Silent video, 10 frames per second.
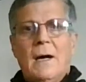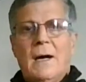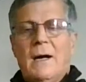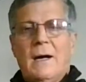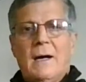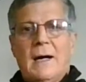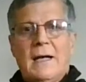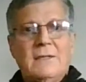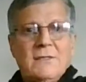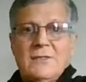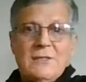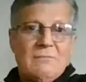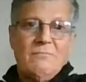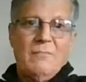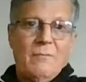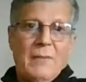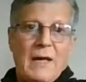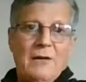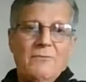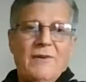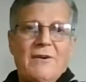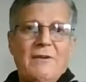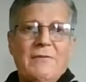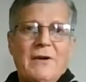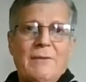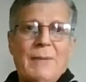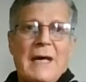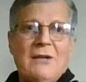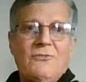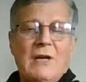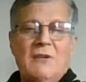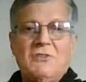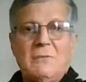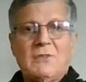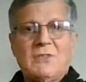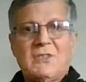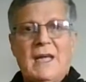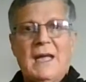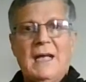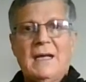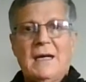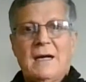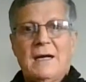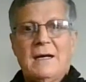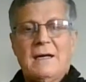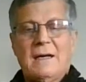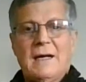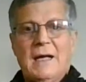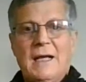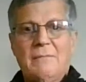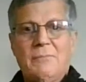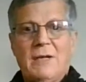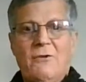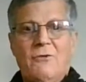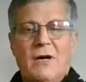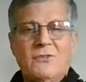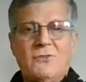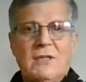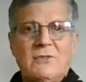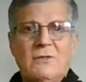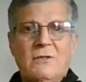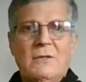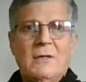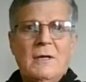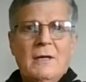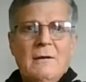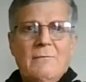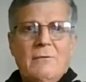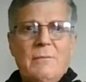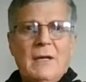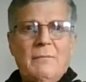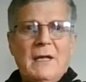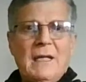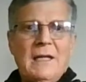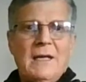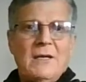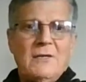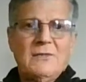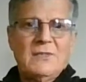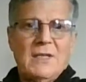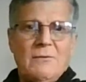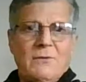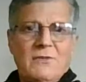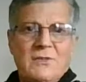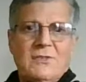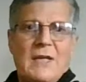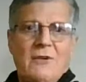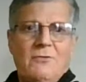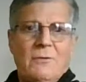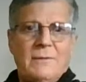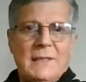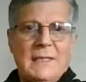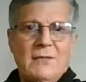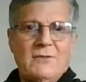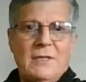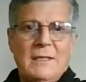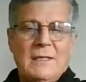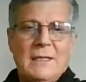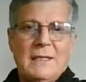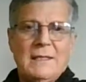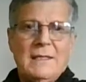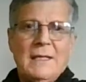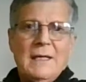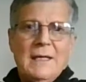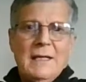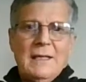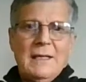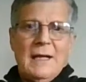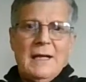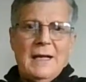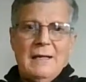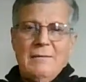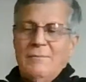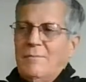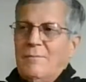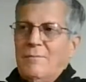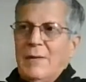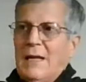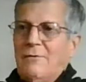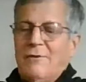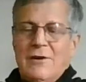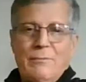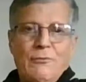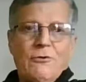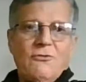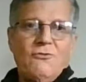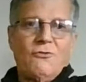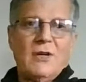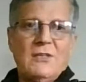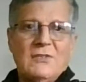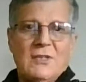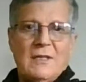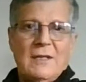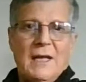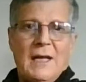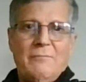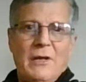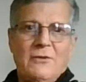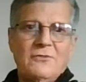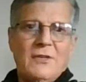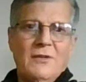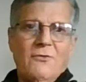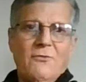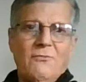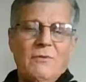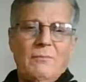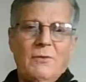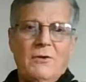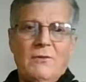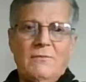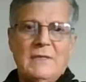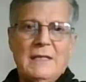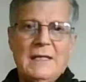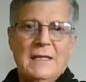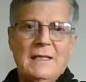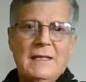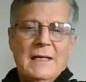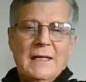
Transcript: uh, I just made a very, very bad, tragic mistake. Uh, I had been a cross dresser for many, many years, and it was a sexual addiction. And then I made a very poor choice and had male genitals removed, and then